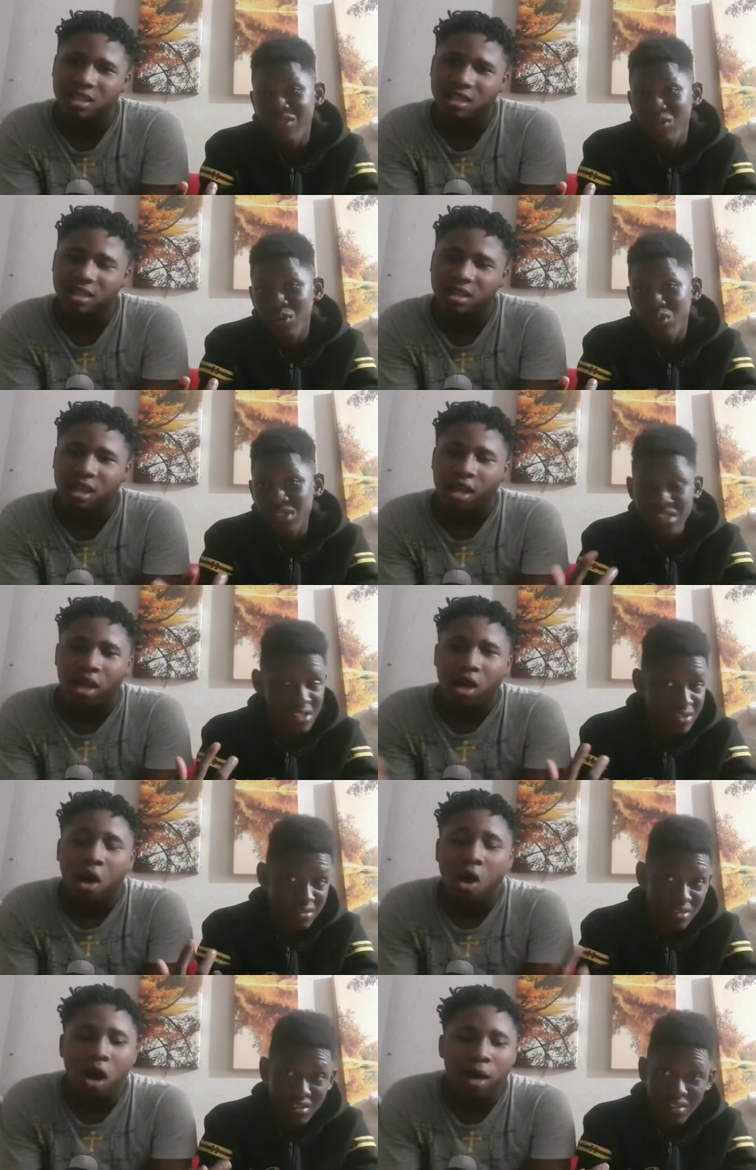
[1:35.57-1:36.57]
Speaker 1: views.
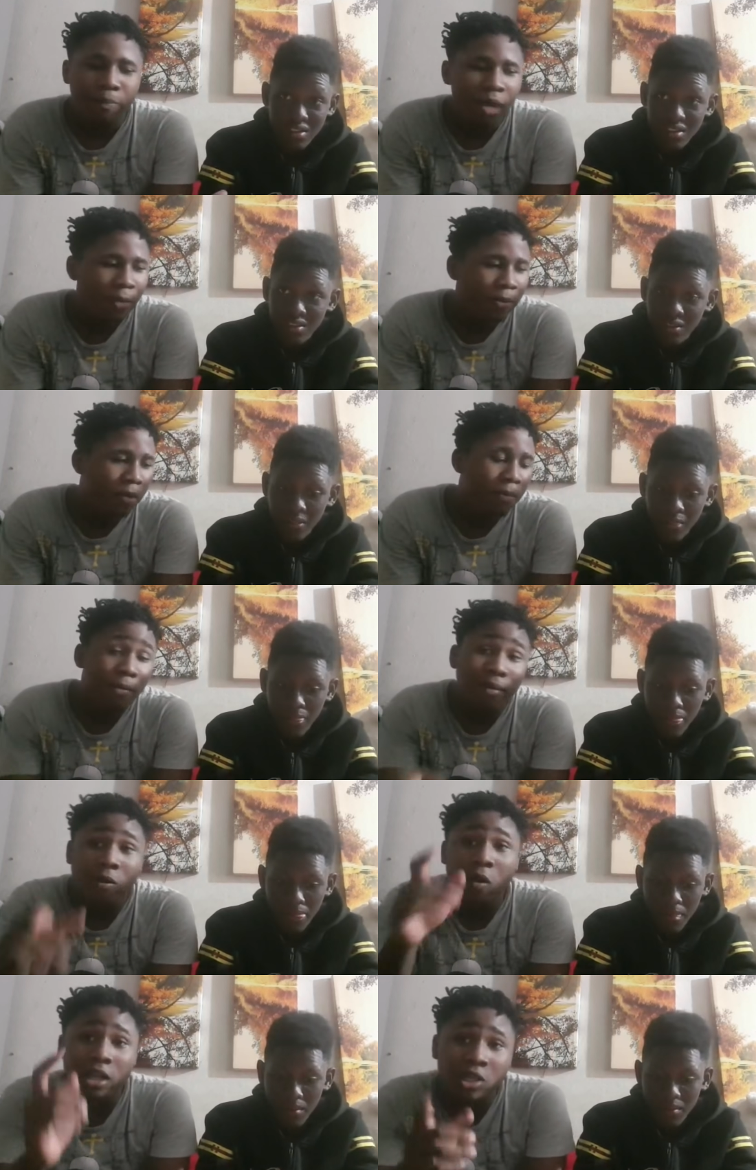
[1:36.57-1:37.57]
Oh, and people, remember to
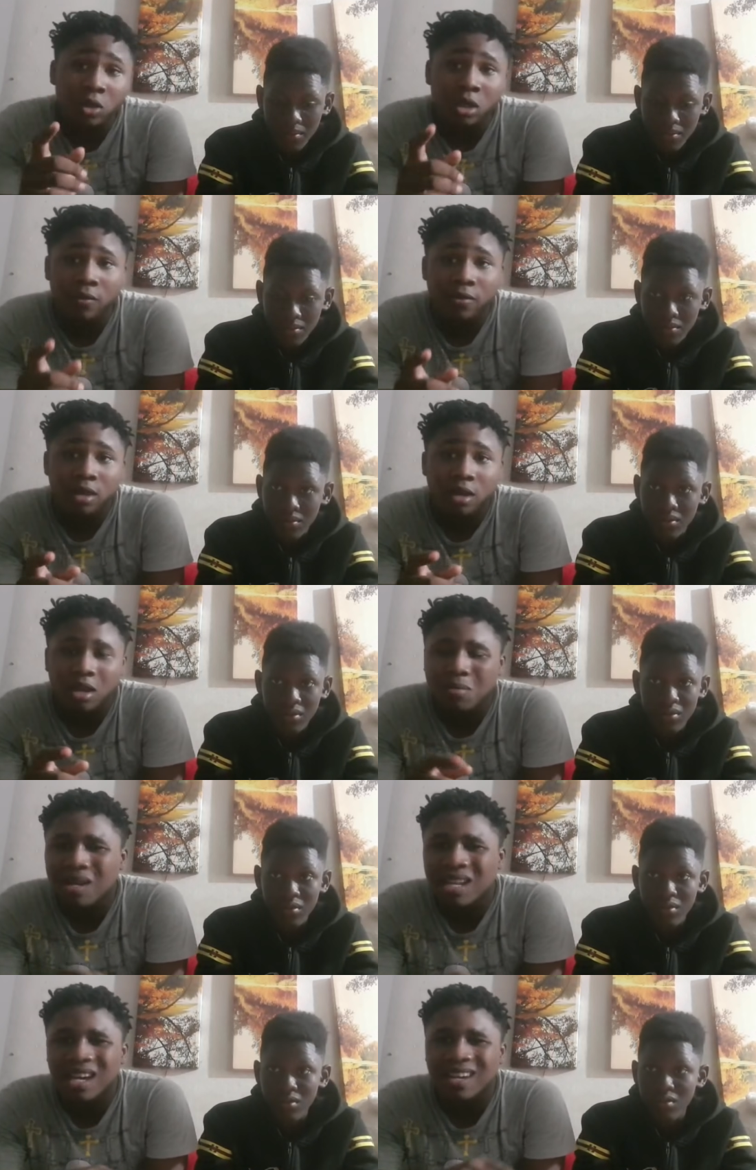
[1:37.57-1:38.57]
watch out the video. No
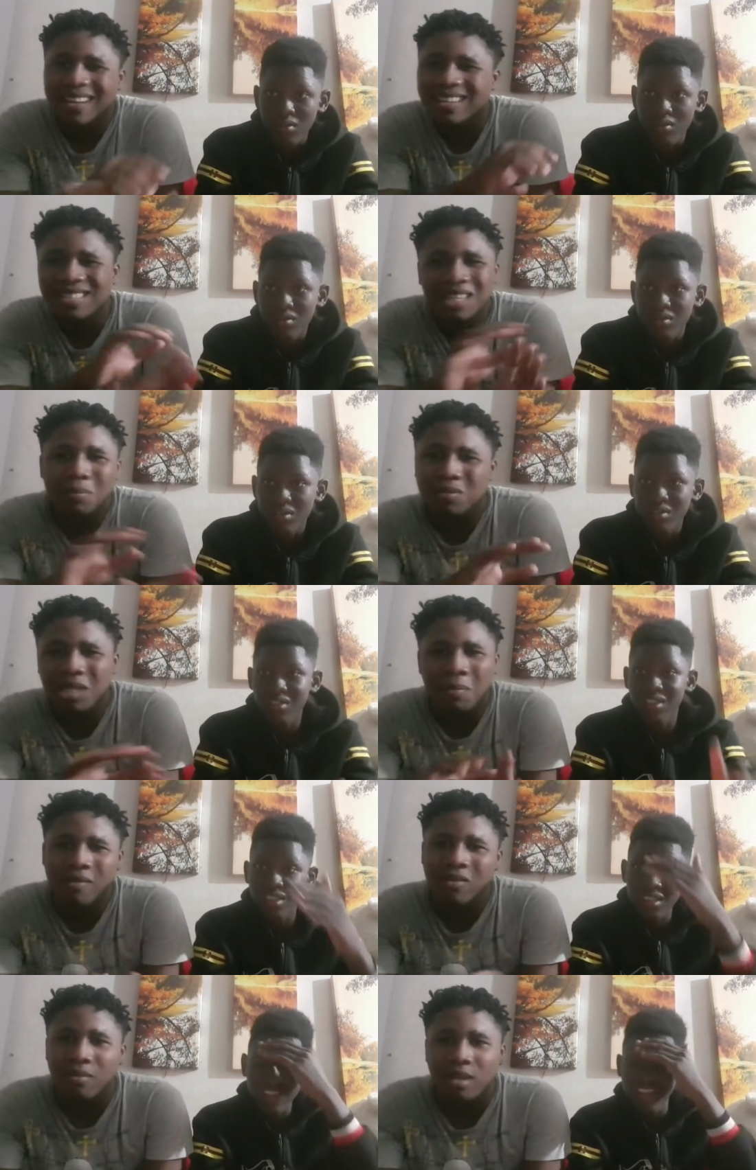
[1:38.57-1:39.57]
matter I skip, skip
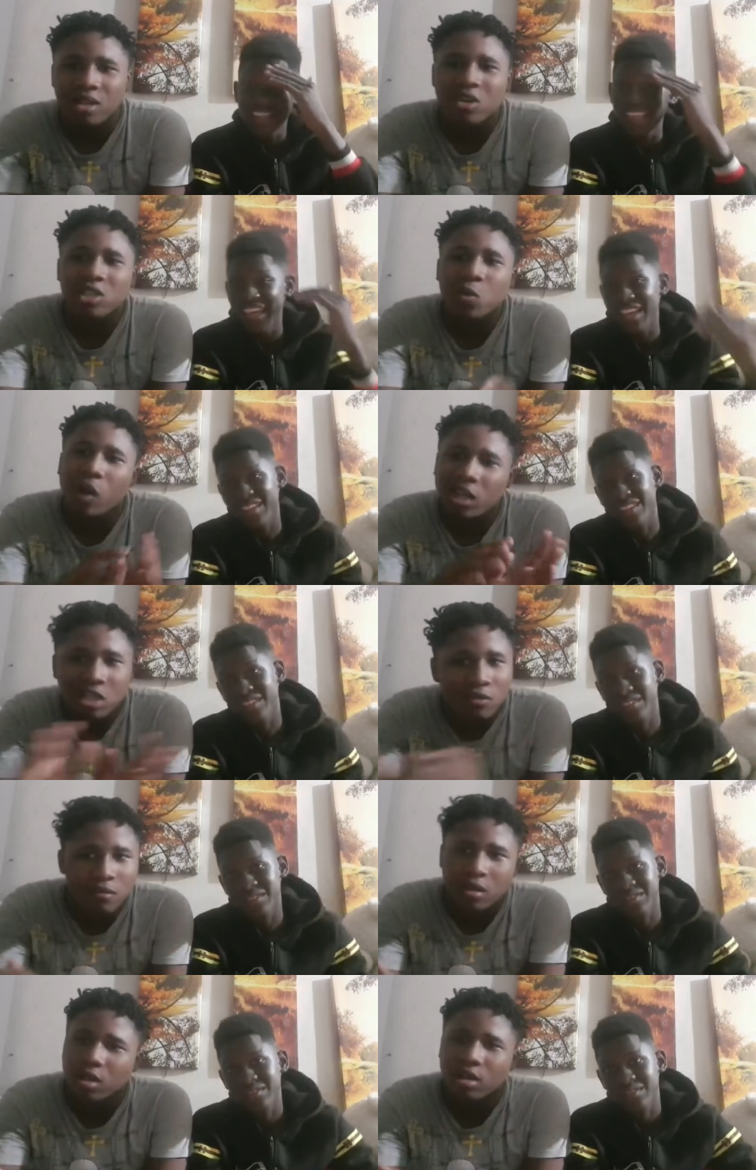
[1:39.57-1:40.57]
every minute. Yeah. Just watch the
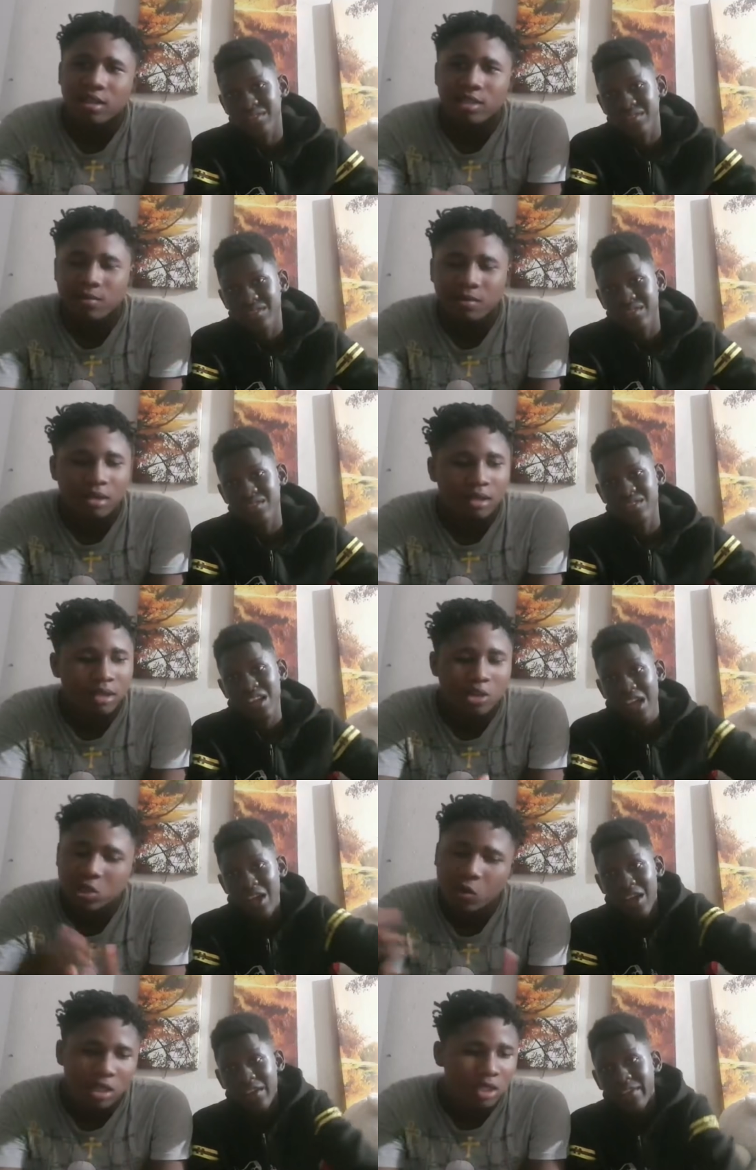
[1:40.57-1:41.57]
video. You see me?
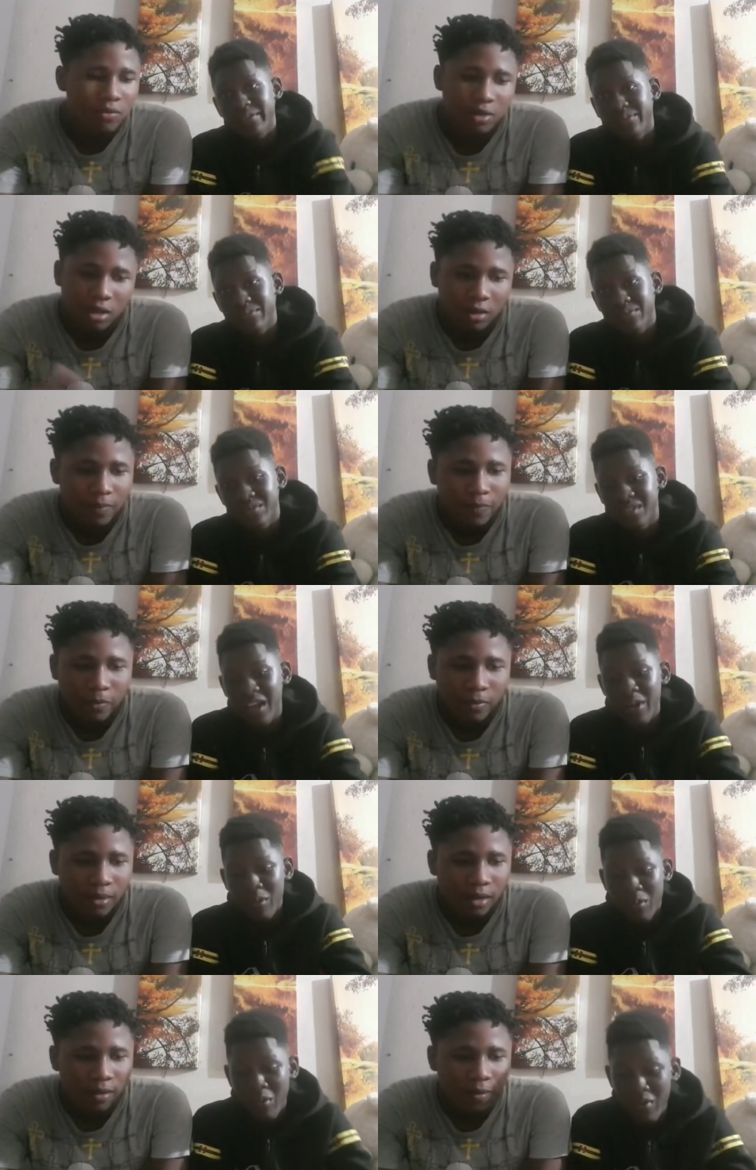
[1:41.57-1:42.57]
Just watch the video. Yeah,
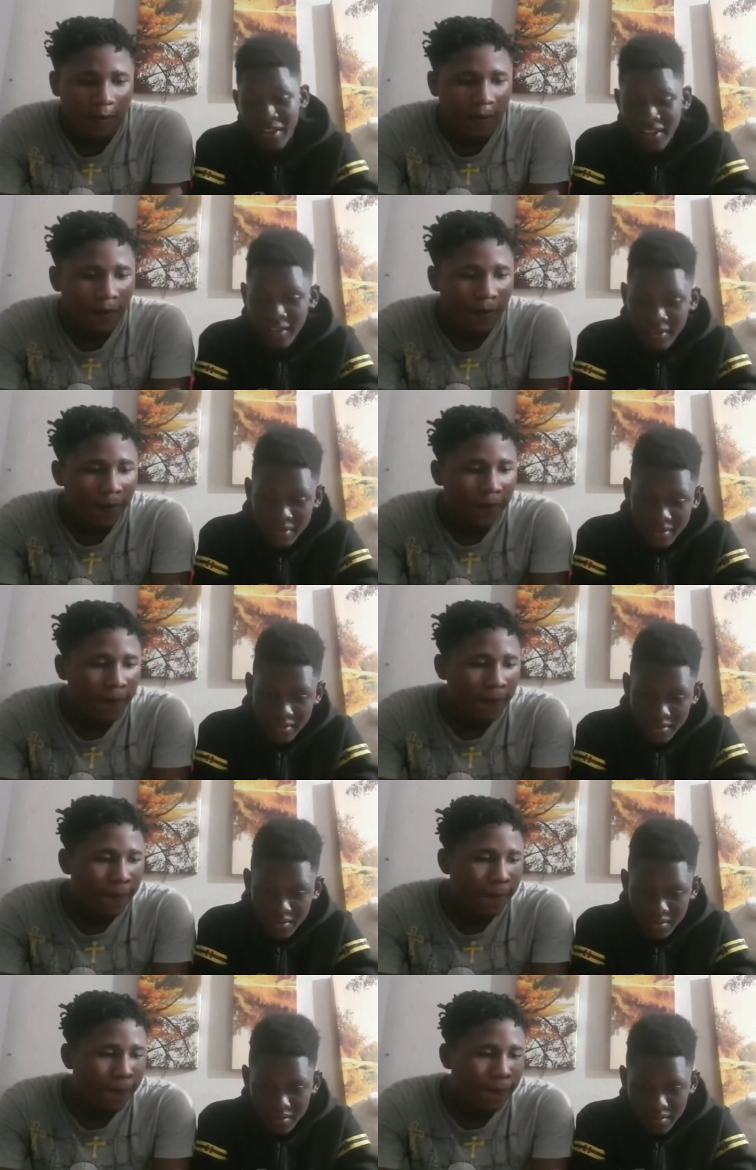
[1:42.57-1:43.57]
people, ready.
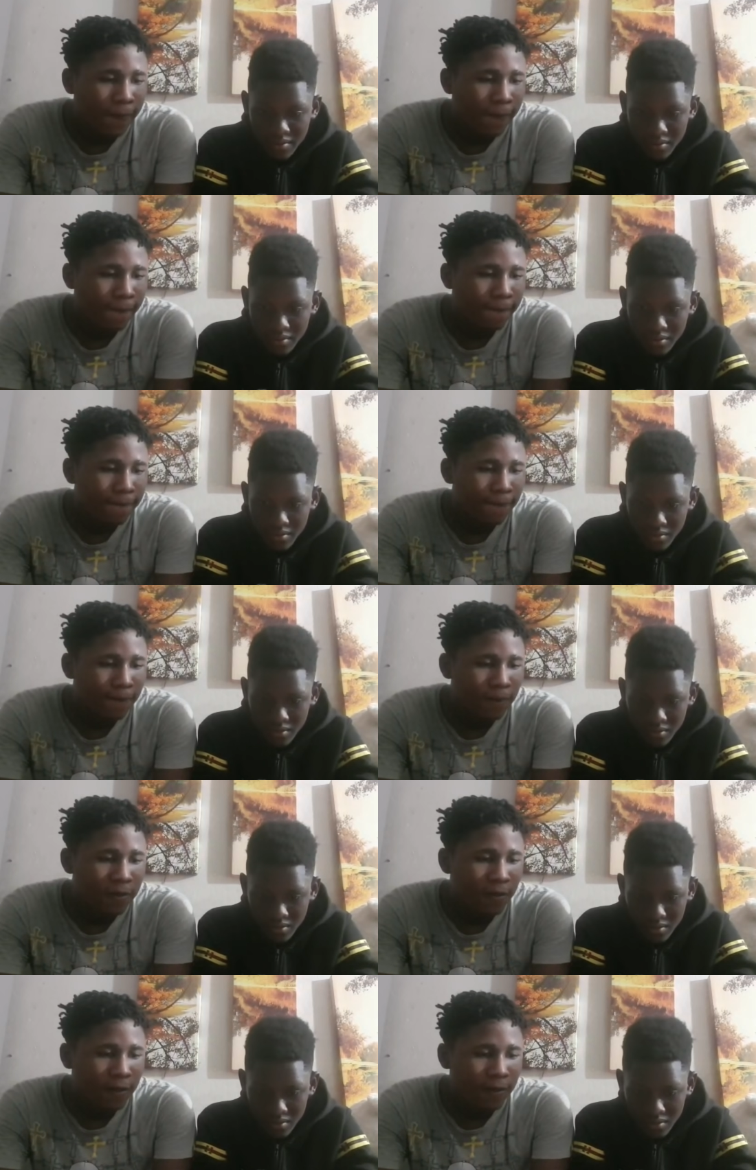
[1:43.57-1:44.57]

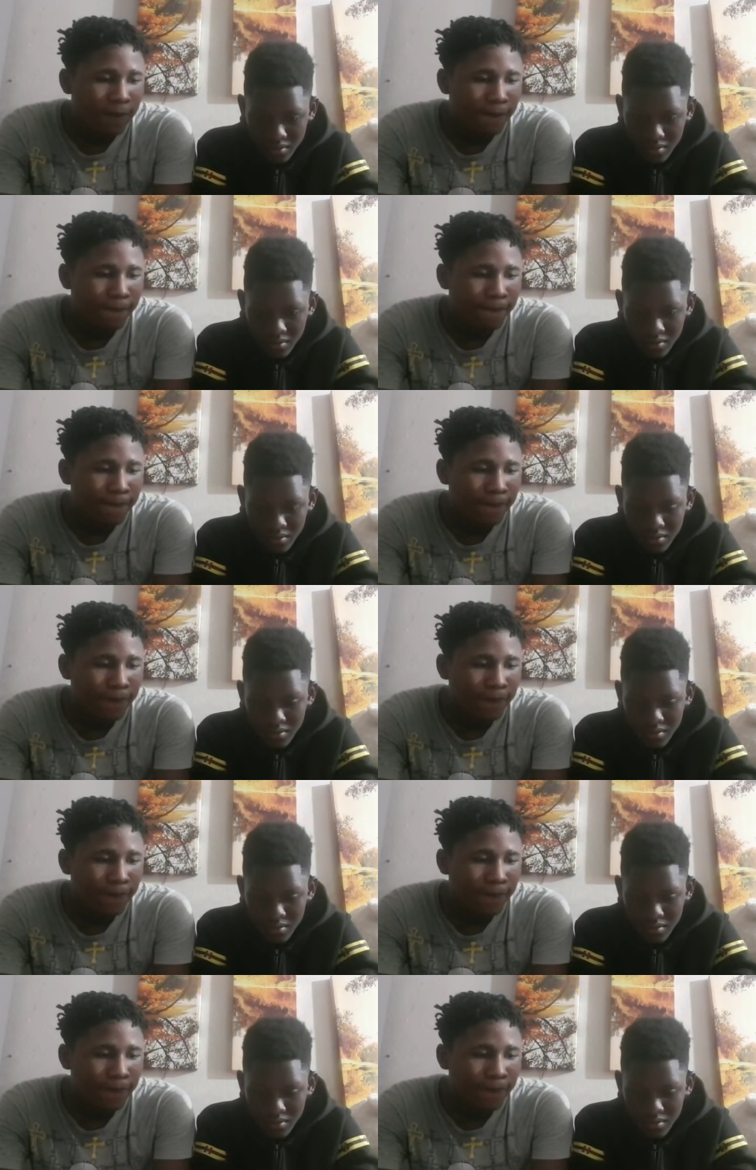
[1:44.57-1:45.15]
Start. No.